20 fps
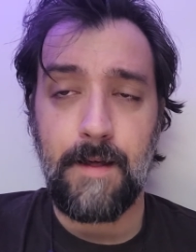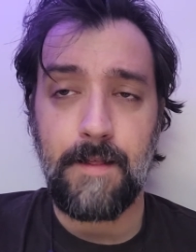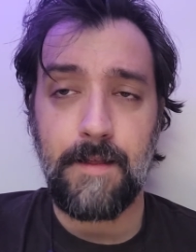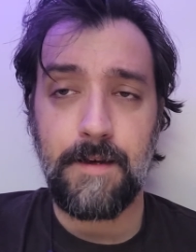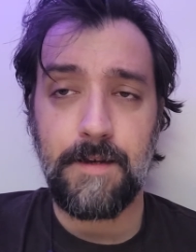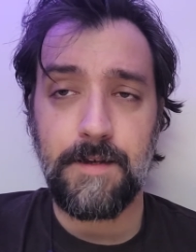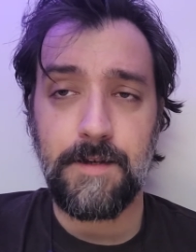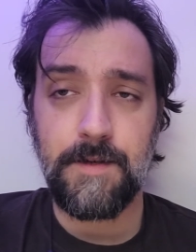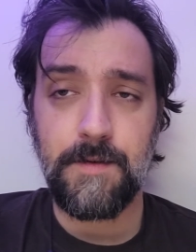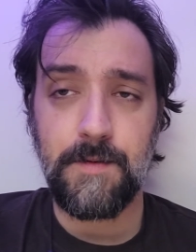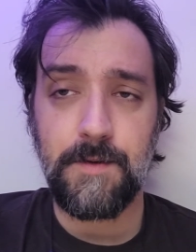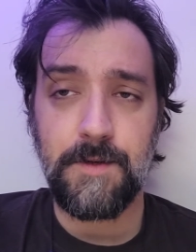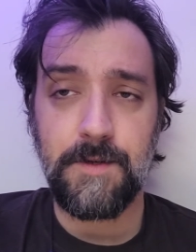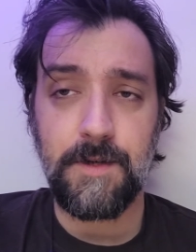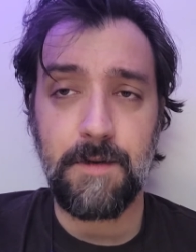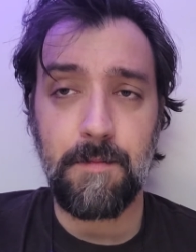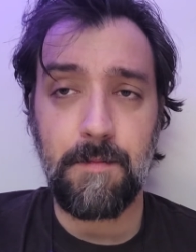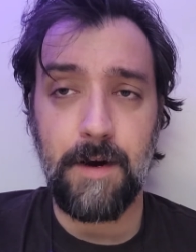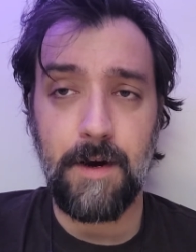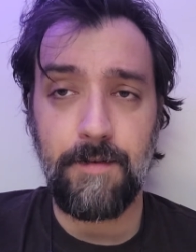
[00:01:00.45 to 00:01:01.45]
And this
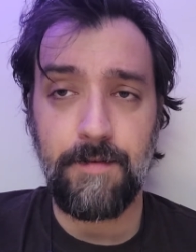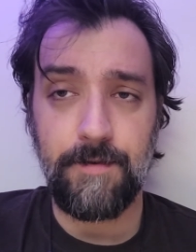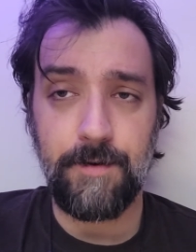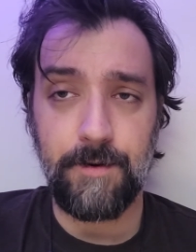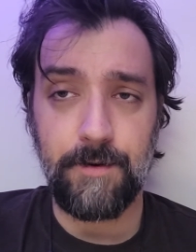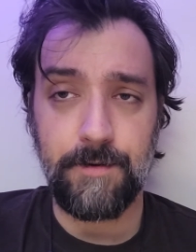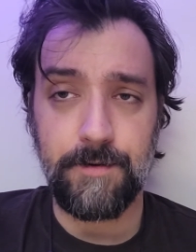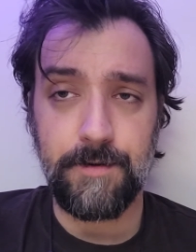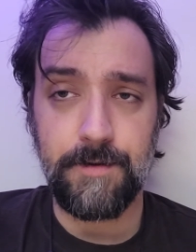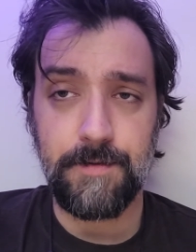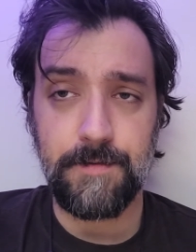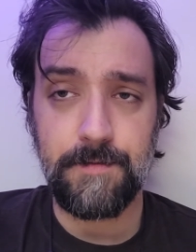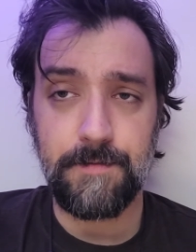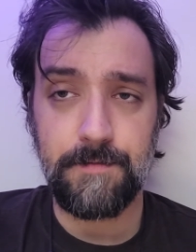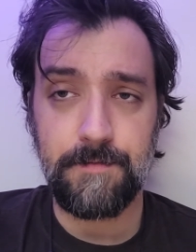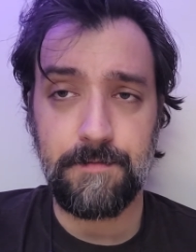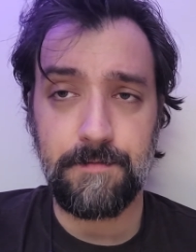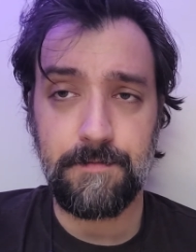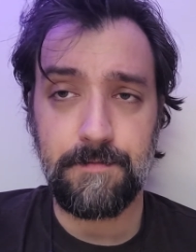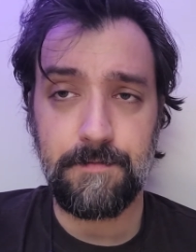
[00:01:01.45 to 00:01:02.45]
was not my fault,
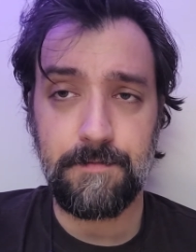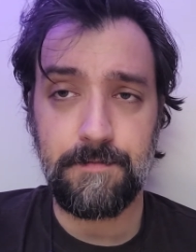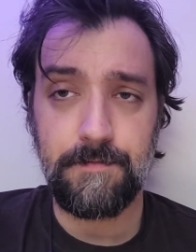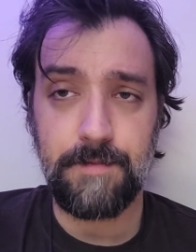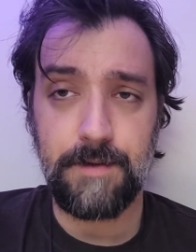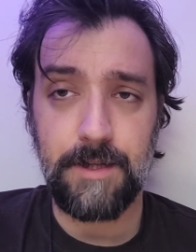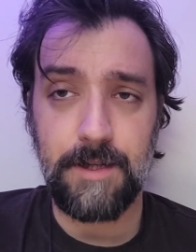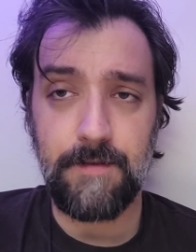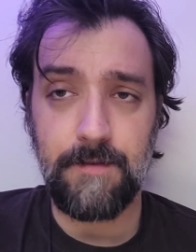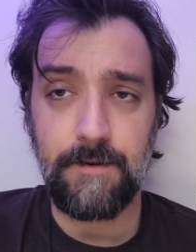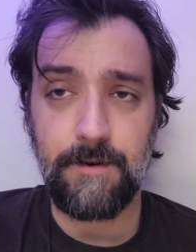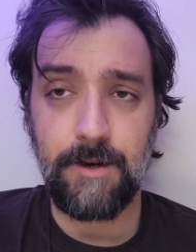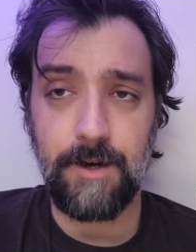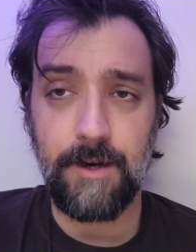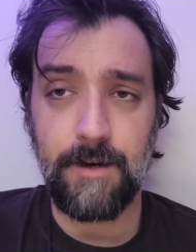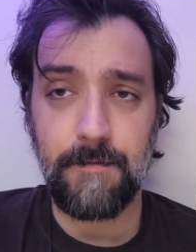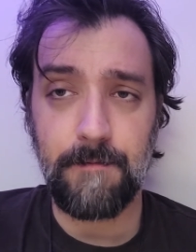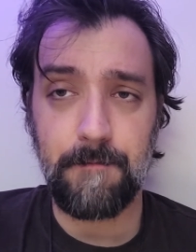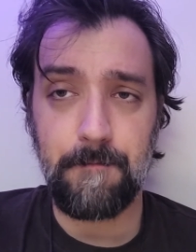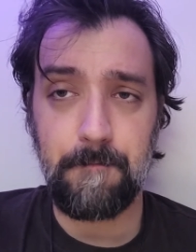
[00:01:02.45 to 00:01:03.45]
believe it or
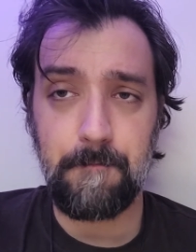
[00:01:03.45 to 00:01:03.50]
not.